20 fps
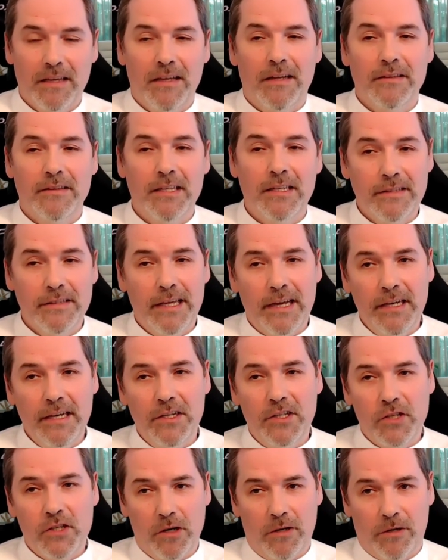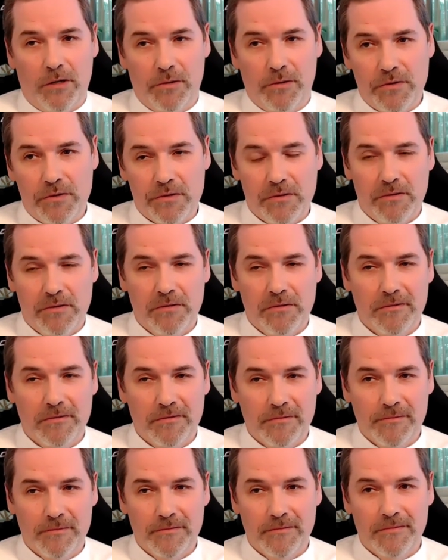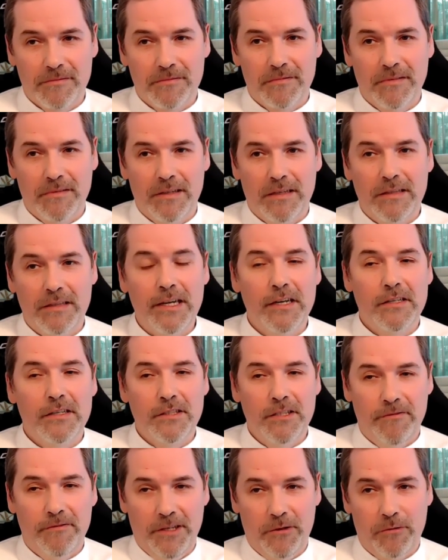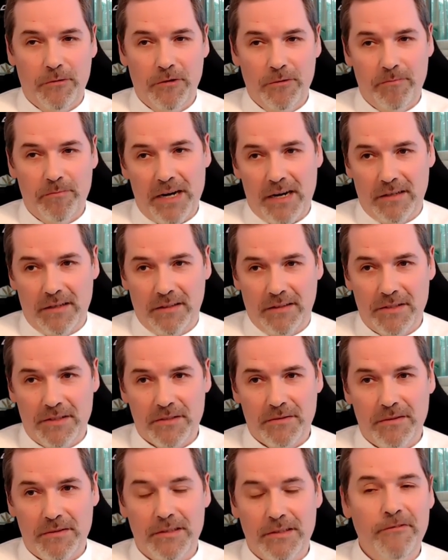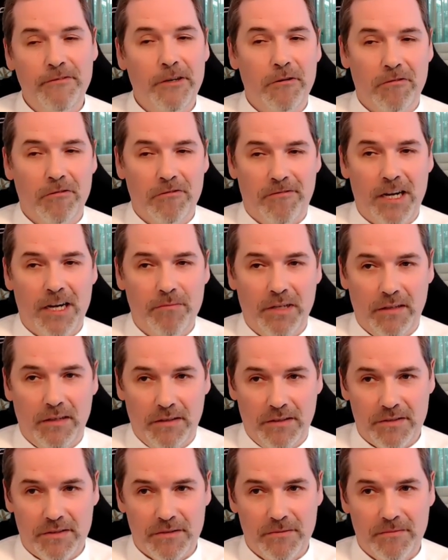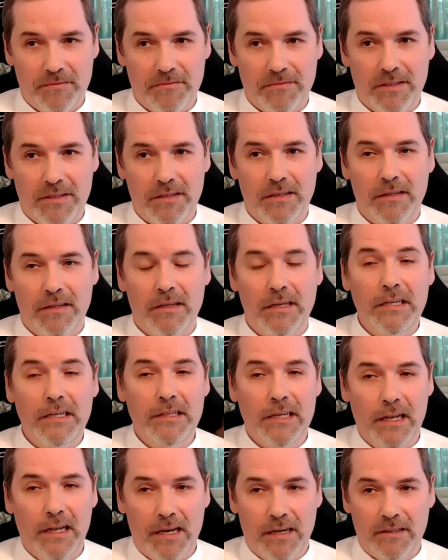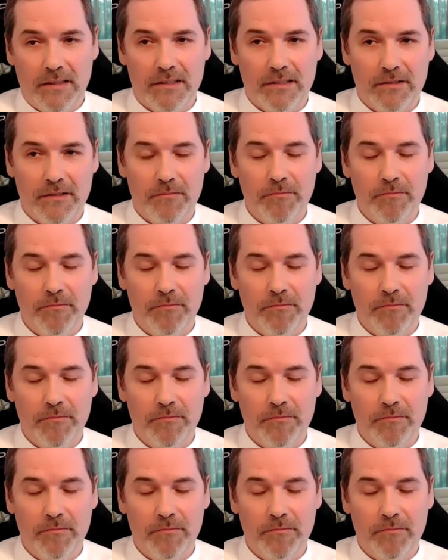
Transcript: that they chose their difficult parents, difficult families in the light.